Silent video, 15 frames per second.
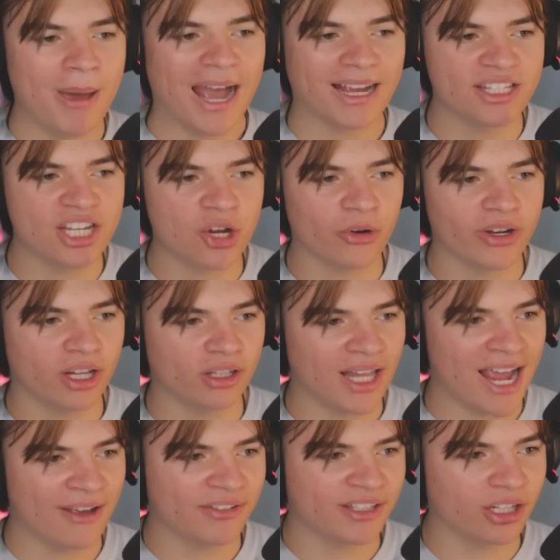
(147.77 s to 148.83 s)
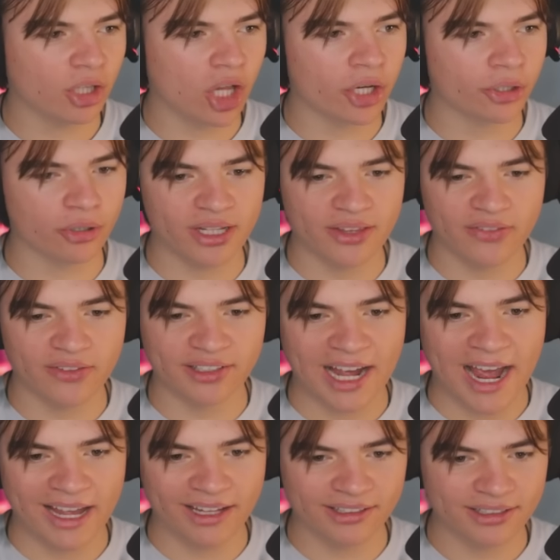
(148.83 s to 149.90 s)
bacterial life still underneath this
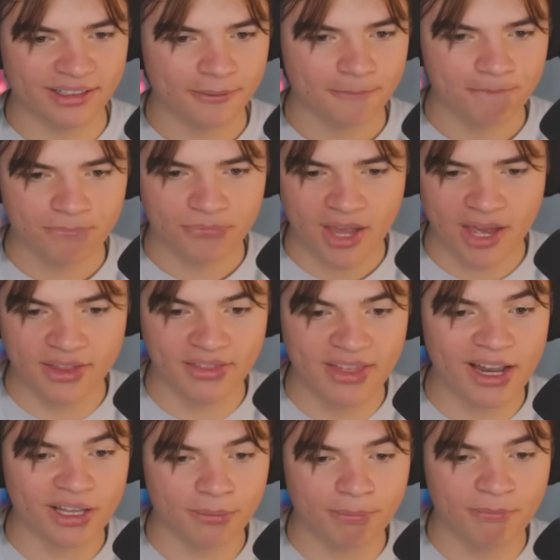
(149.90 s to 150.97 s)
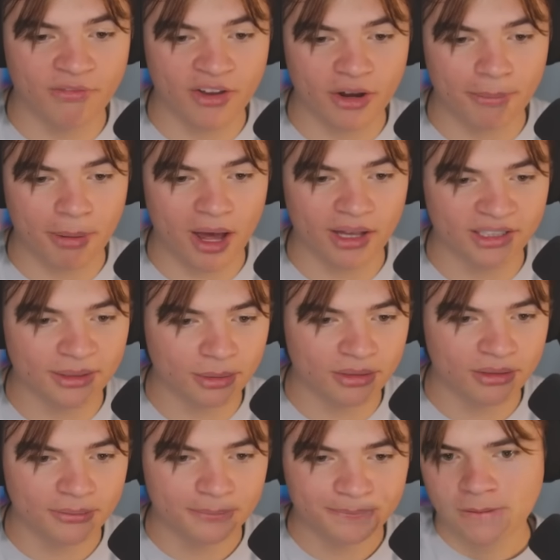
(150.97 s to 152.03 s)
ice. I think that is very
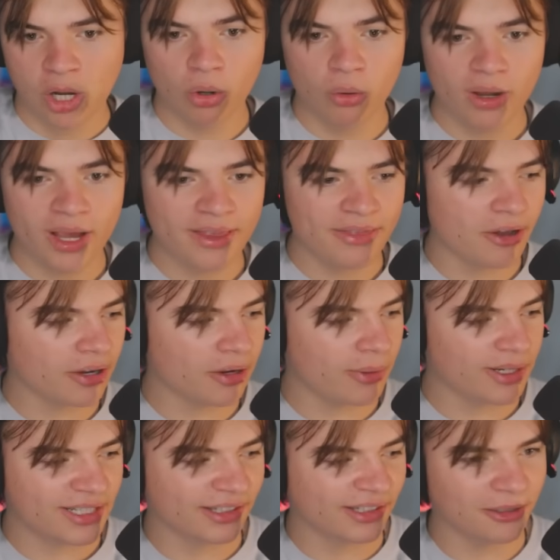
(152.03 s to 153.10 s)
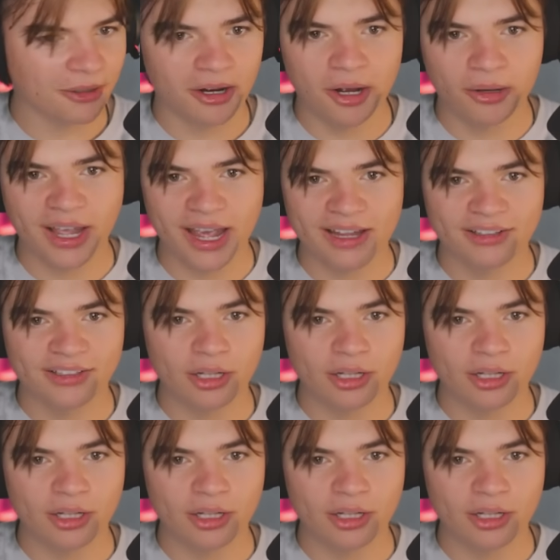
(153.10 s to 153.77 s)
possible. Oh, and there it went to zero. Okay,